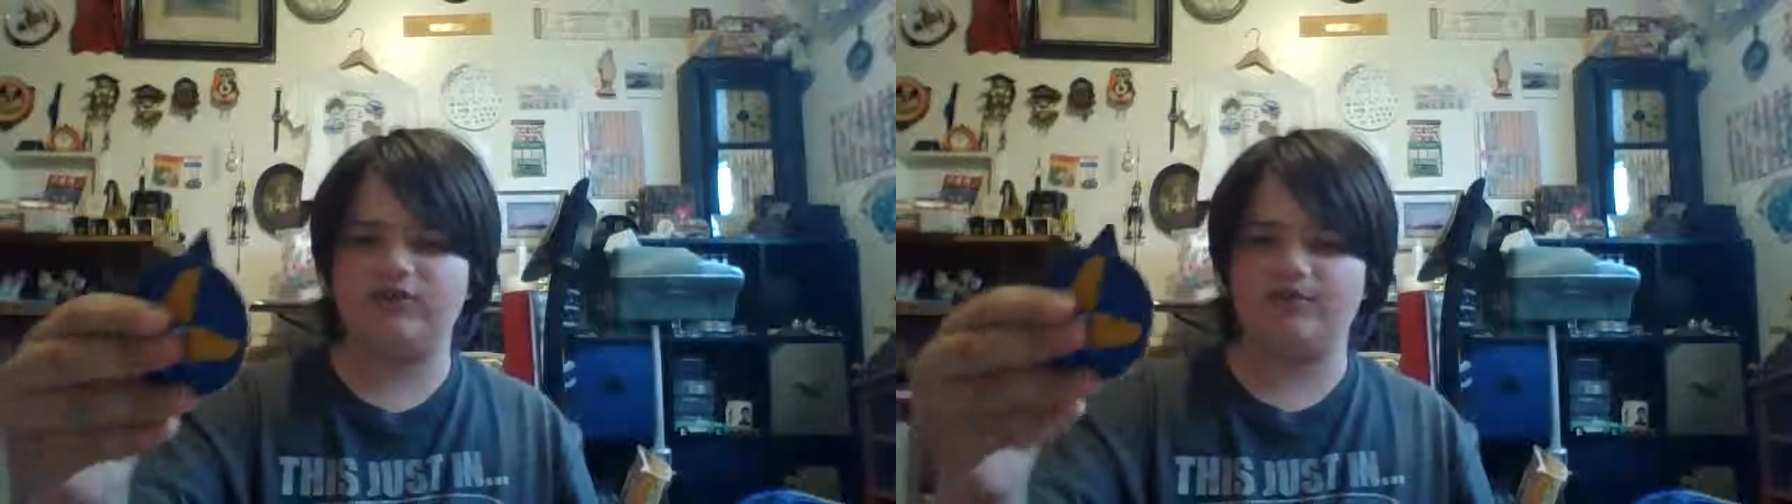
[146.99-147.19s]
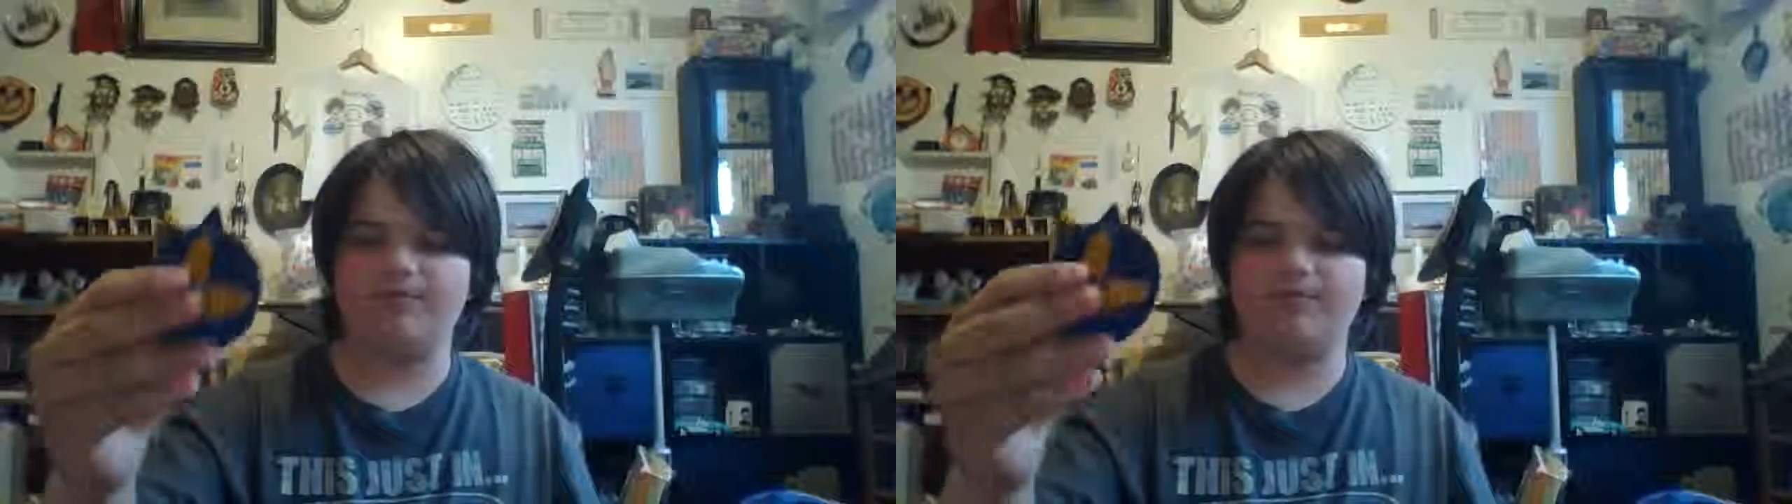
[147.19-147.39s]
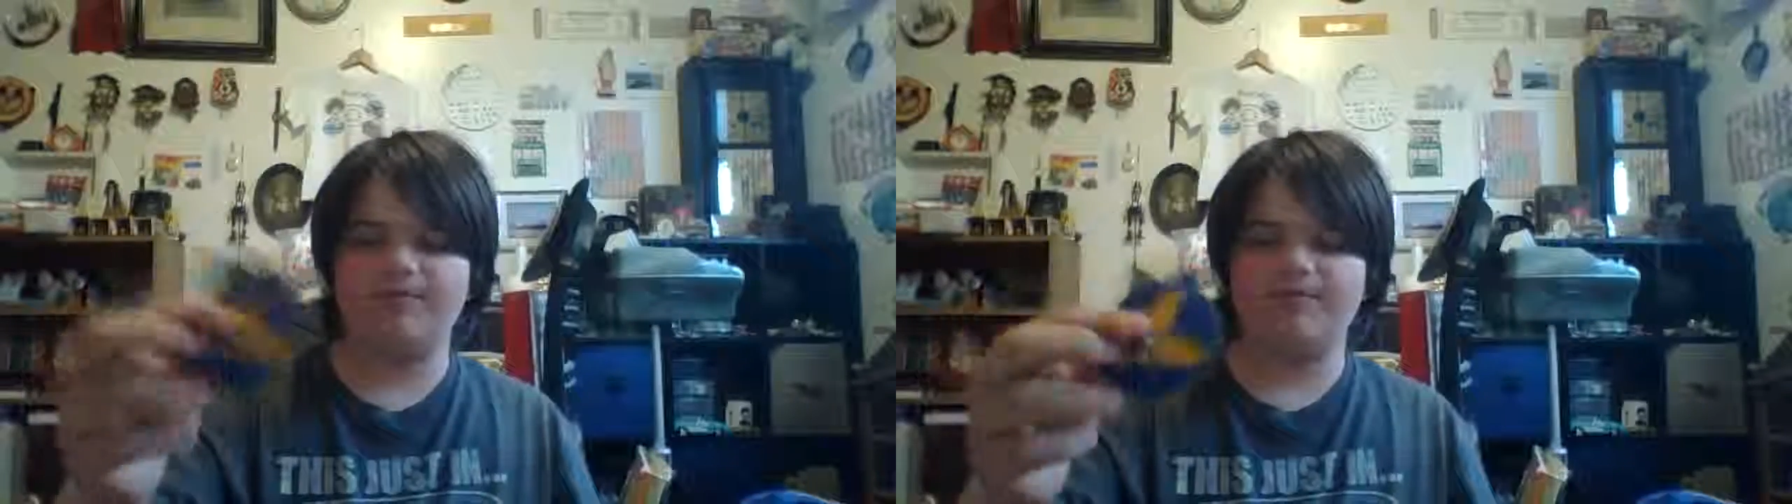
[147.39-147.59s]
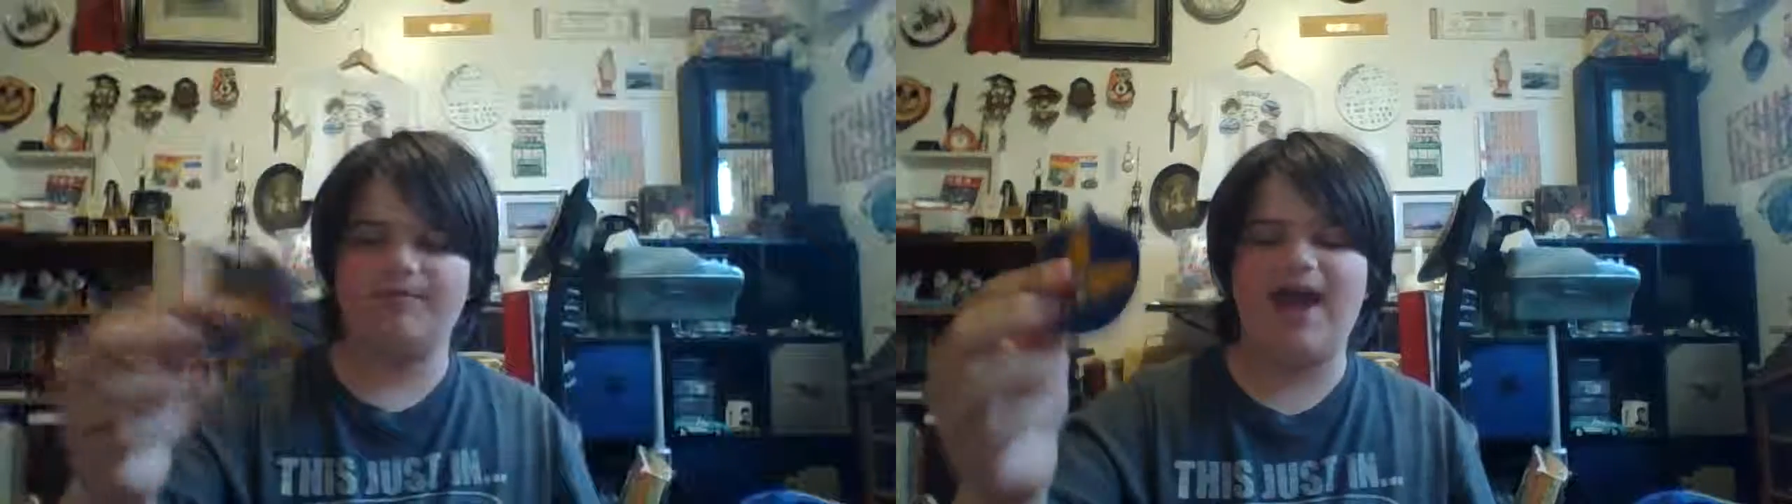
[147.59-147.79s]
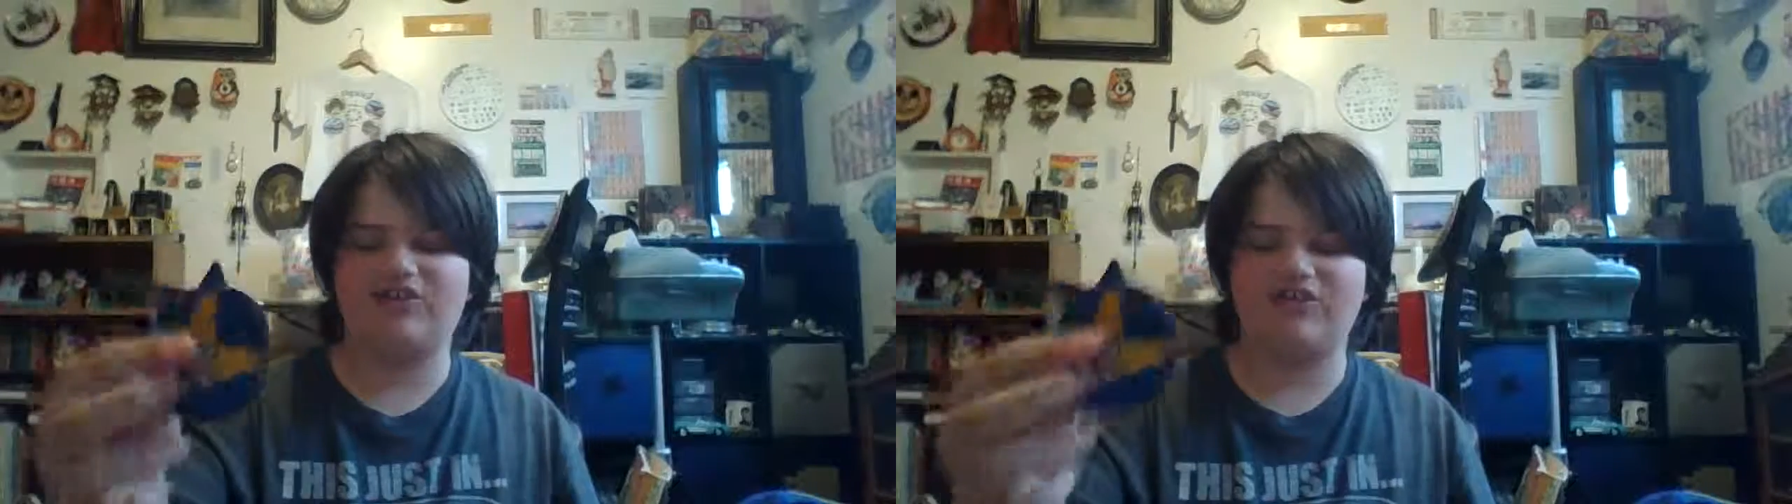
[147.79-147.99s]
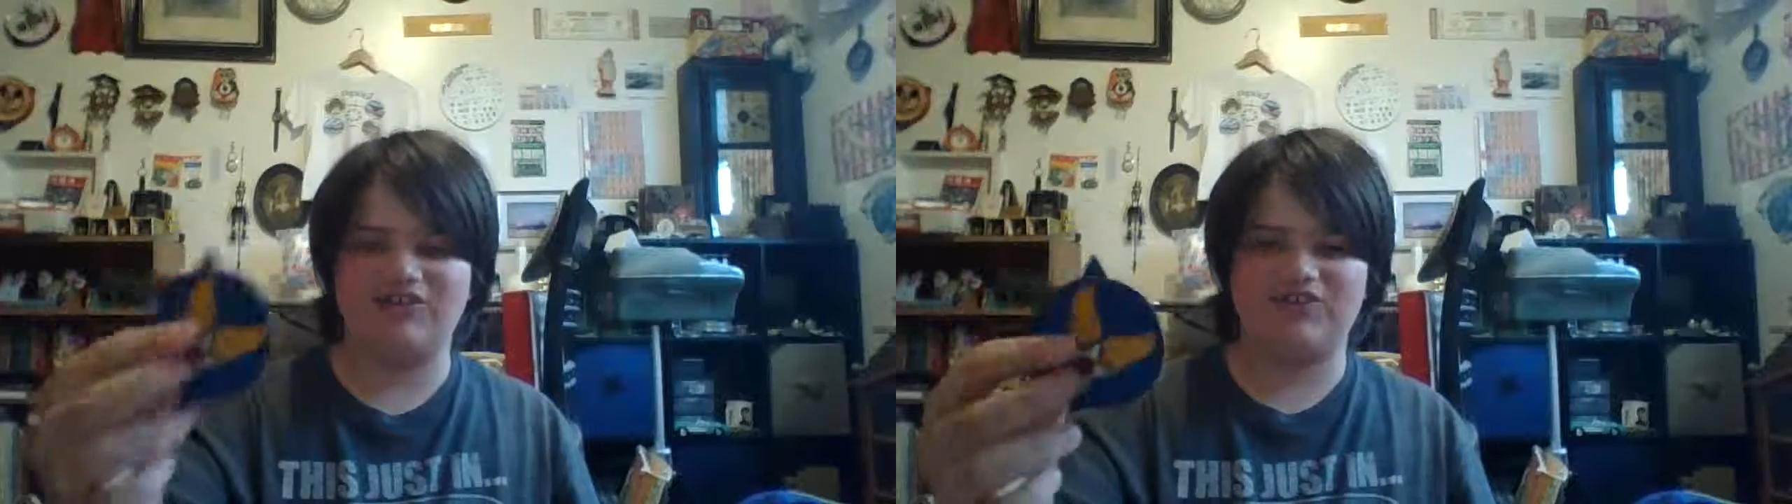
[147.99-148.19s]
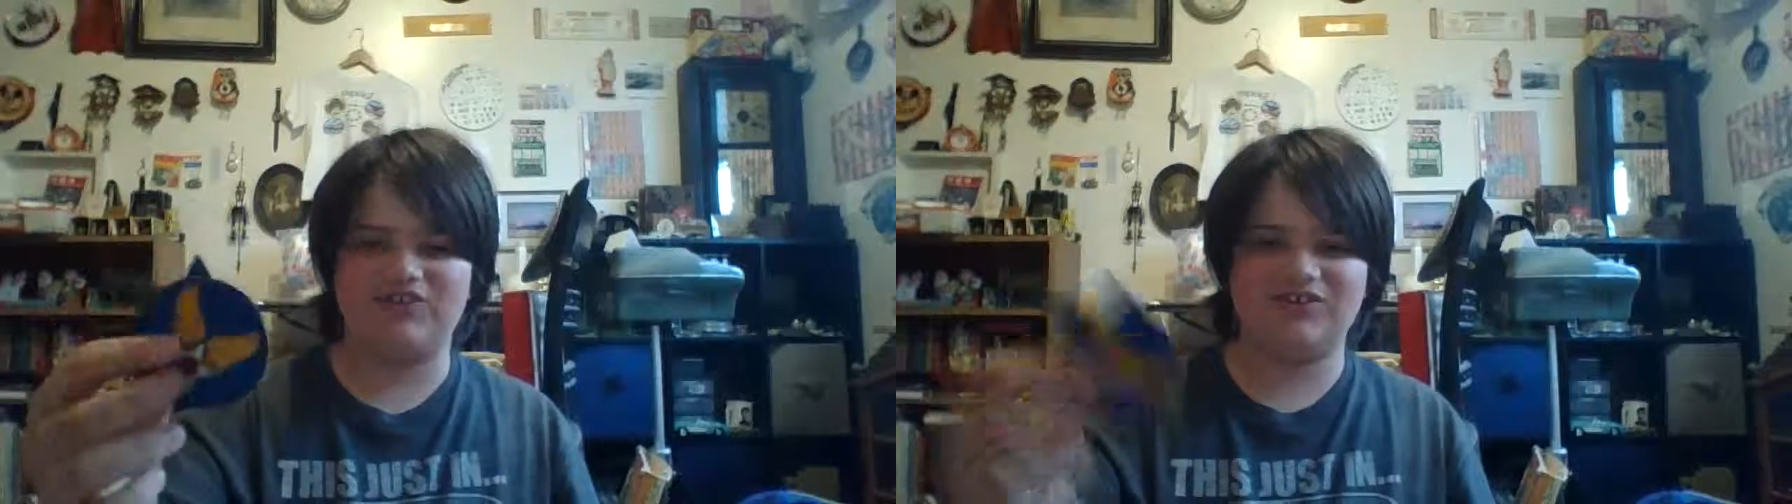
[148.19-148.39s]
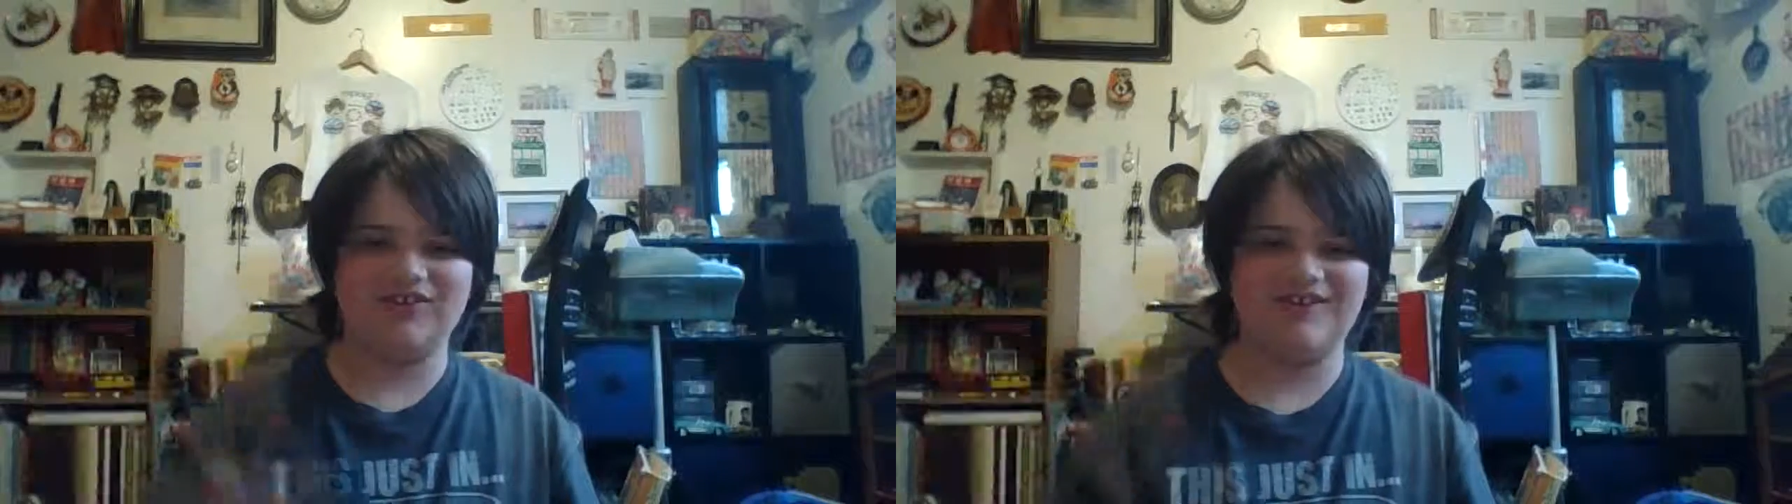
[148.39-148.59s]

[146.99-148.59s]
or patches